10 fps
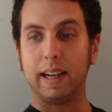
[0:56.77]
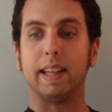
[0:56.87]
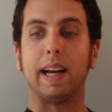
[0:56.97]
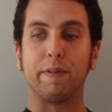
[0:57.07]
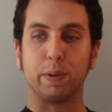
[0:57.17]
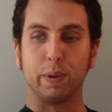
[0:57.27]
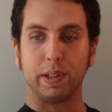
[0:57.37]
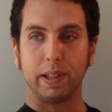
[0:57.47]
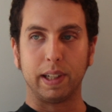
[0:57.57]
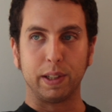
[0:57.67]
And then
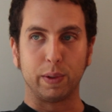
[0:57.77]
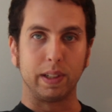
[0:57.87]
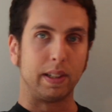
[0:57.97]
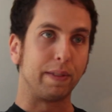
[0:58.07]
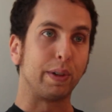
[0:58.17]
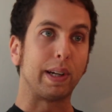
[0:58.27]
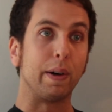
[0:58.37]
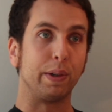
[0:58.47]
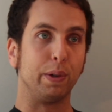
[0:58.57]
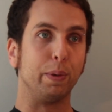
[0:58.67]
afterwards, I tried to think
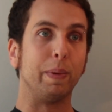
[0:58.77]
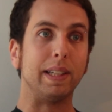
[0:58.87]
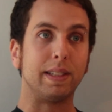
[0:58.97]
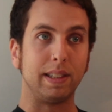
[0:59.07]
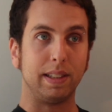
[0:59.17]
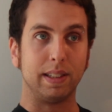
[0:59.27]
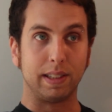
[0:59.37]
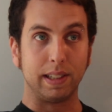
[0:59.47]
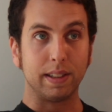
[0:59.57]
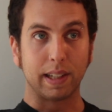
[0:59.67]
of a character who might
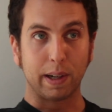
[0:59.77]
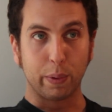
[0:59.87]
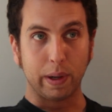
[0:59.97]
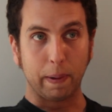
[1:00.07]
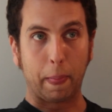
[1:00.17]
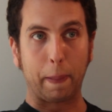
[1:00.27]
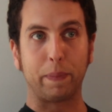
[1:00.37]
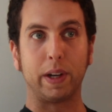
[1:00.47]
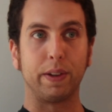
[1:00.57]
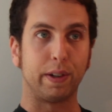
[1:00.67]
see disease that way.
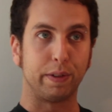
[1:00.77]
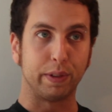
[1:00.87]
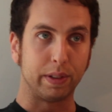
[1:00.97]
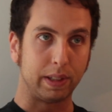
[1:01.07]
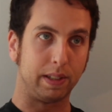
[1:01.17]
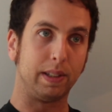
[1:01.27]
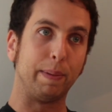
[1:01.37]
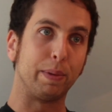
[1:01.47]
And I thought of a